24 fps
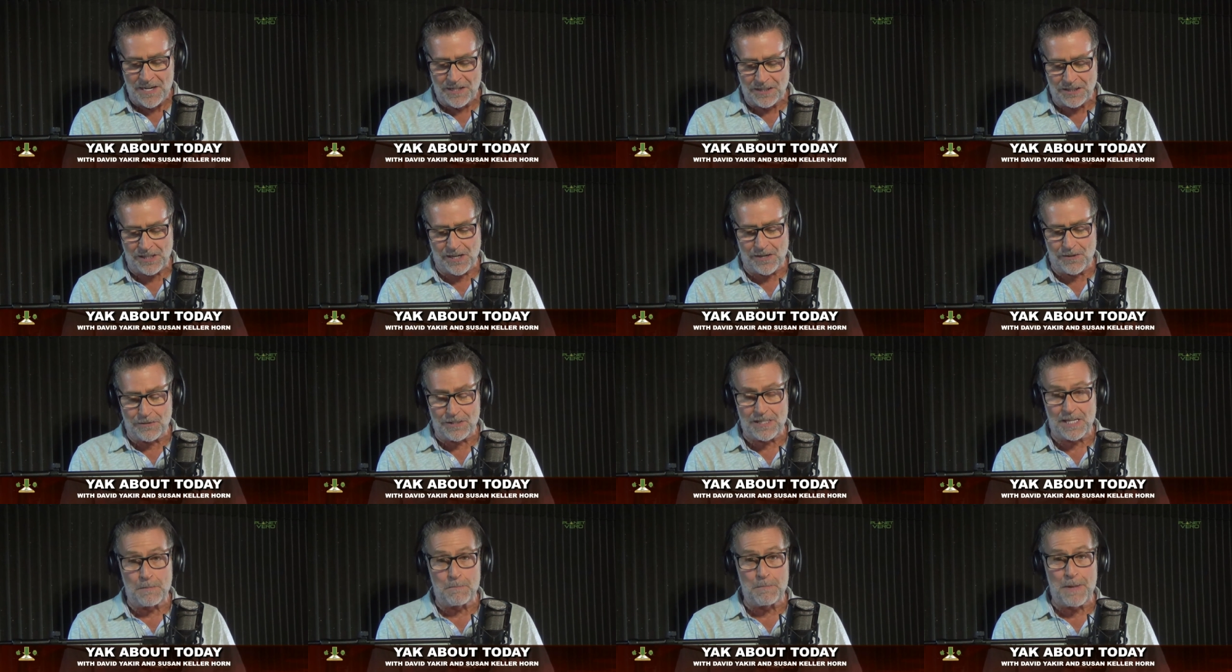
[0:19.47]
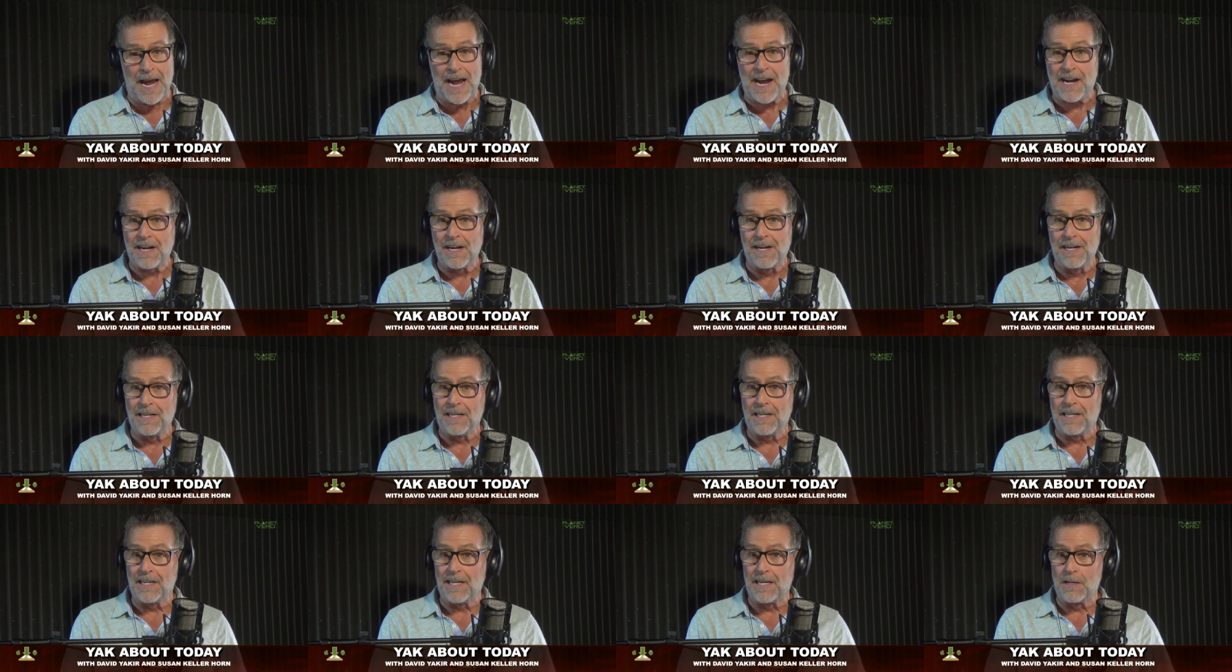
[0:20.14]
So sit back
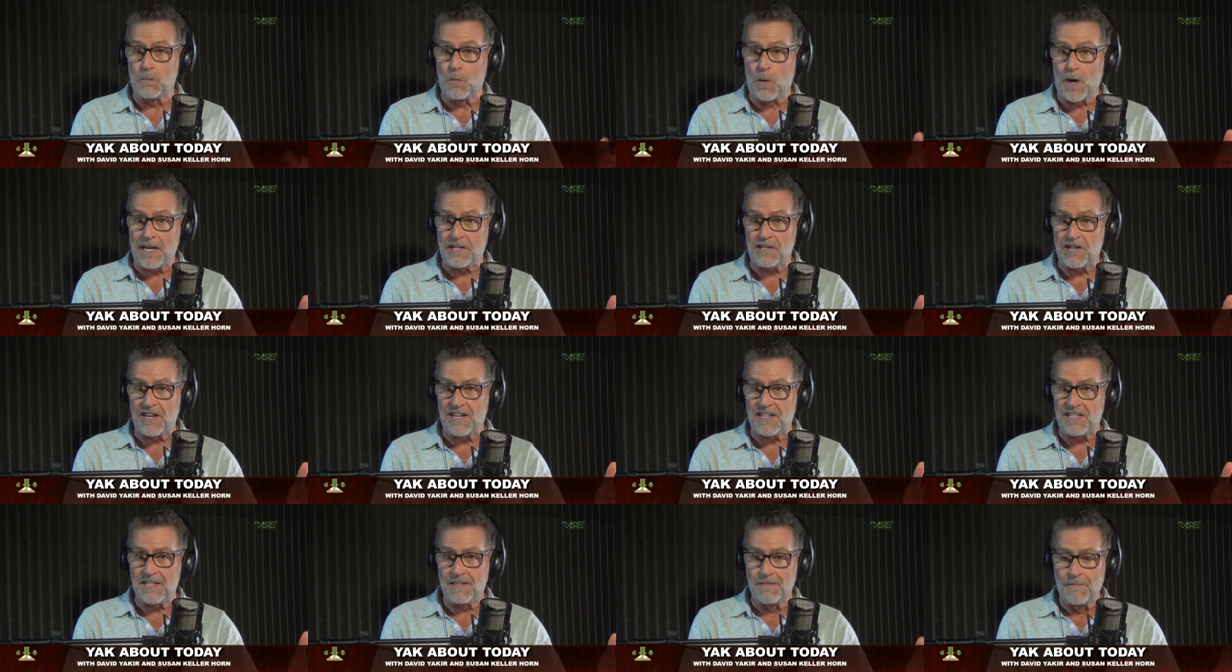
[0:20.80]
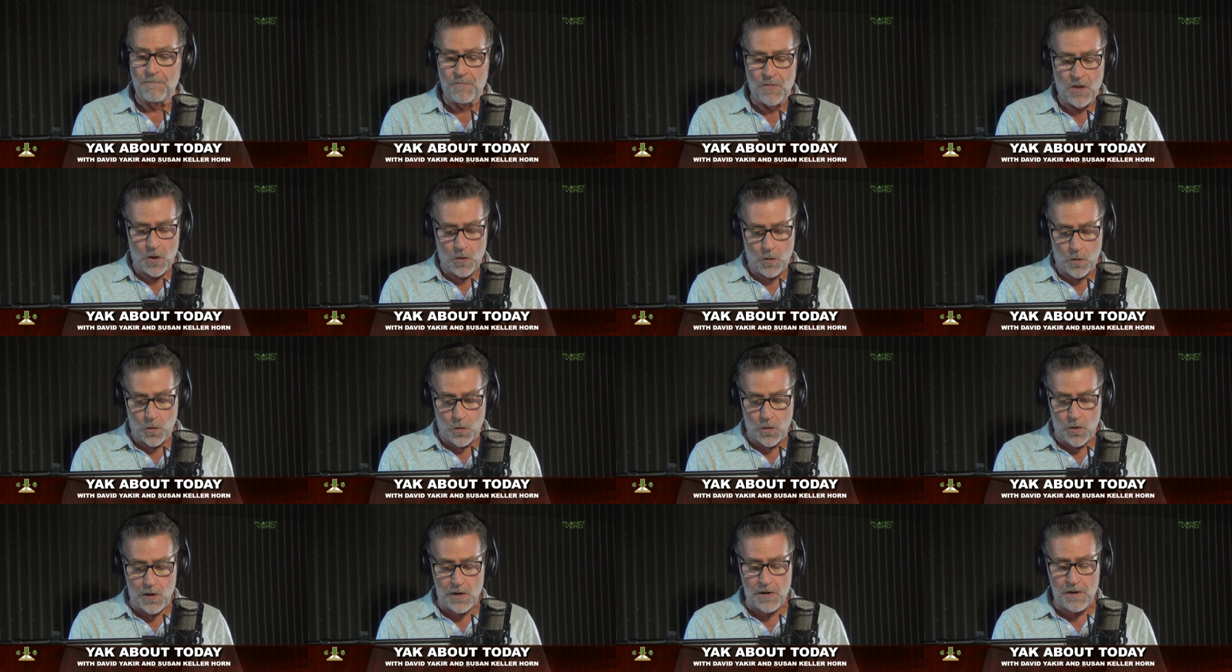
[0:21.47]
and watch us,
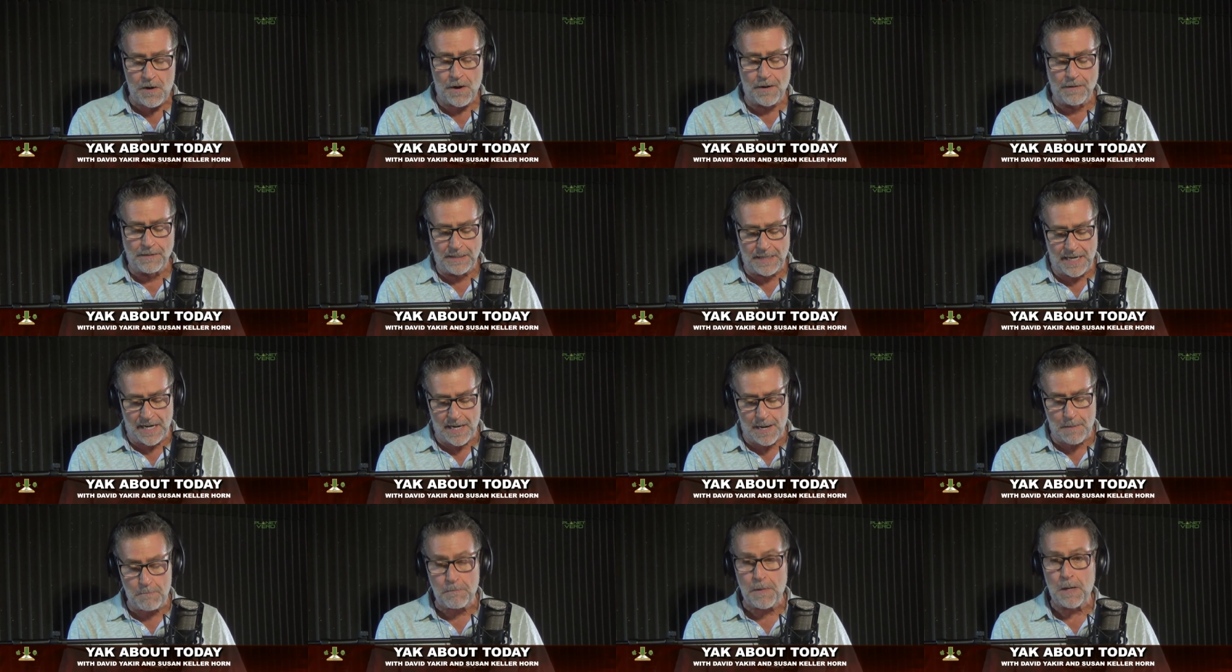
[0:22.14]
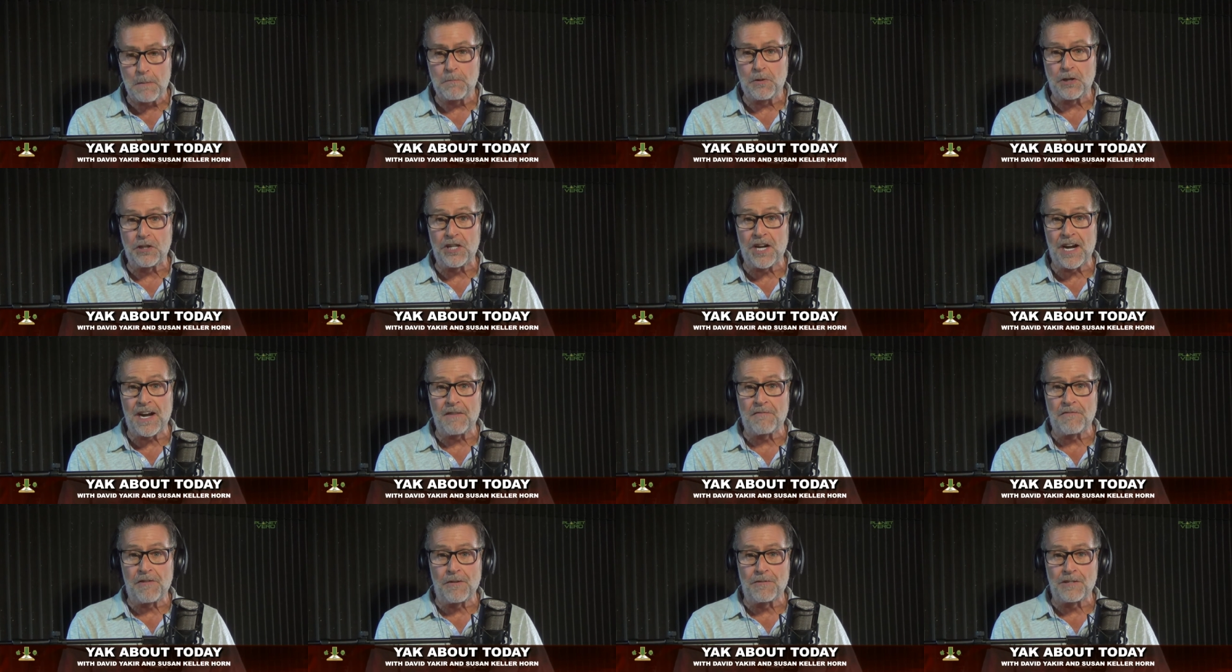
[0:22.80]
or get up, put your
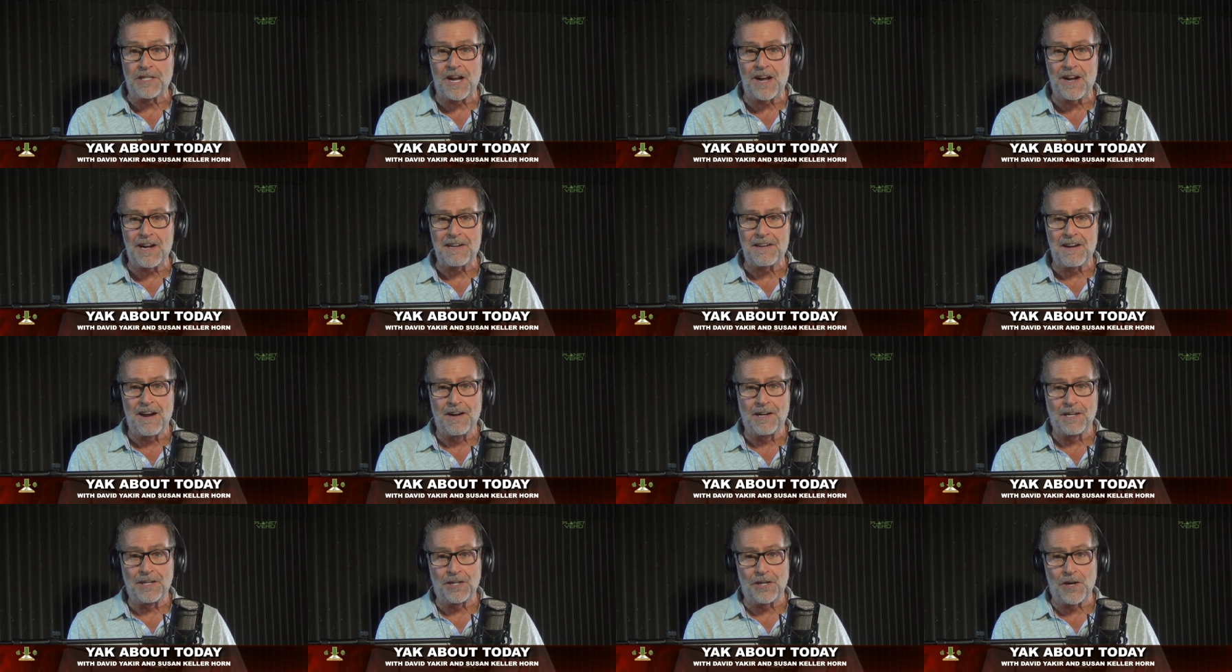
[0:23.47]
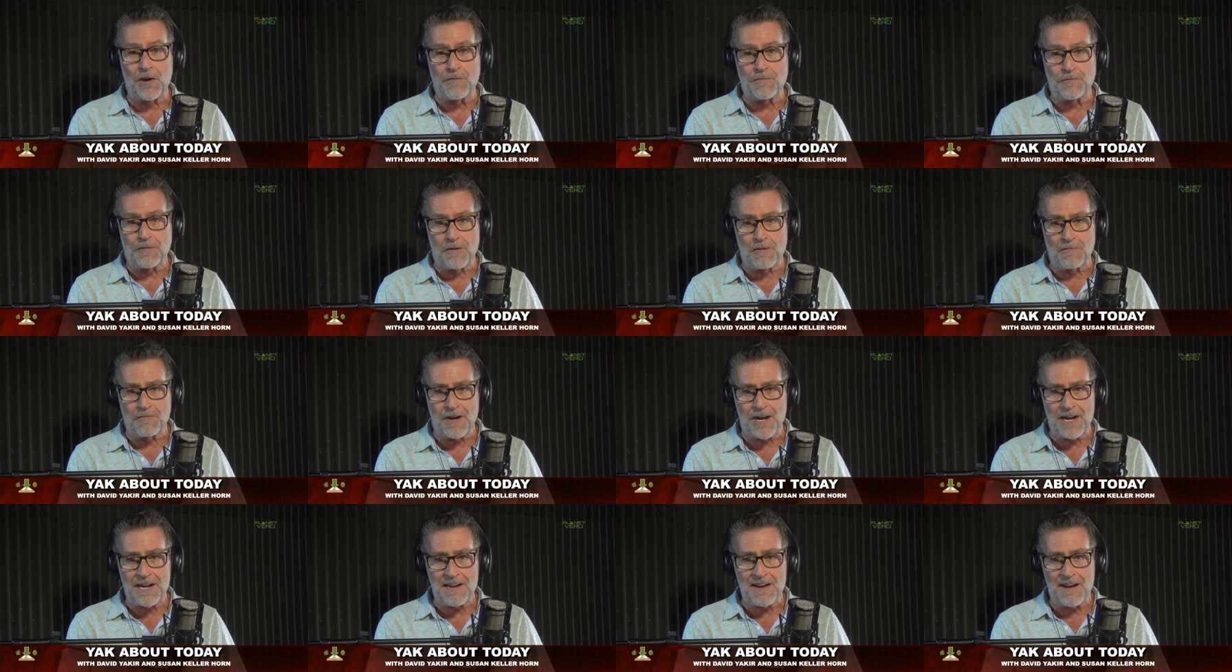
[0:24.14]
headphones on, go for a
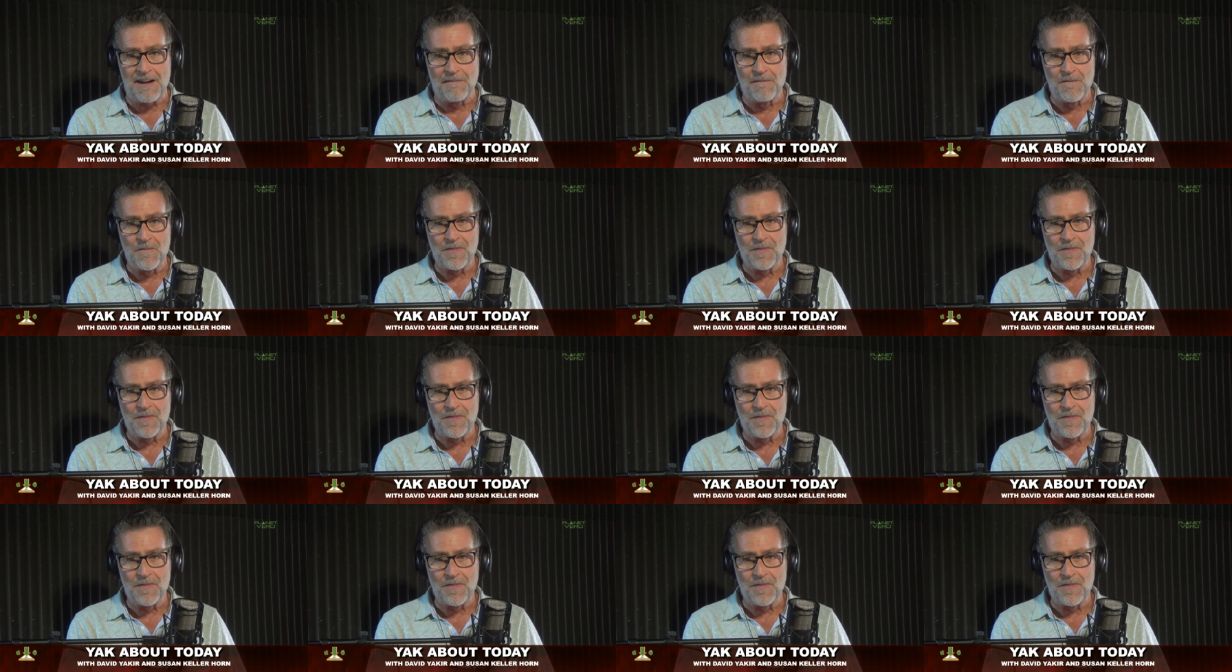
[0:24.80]
run,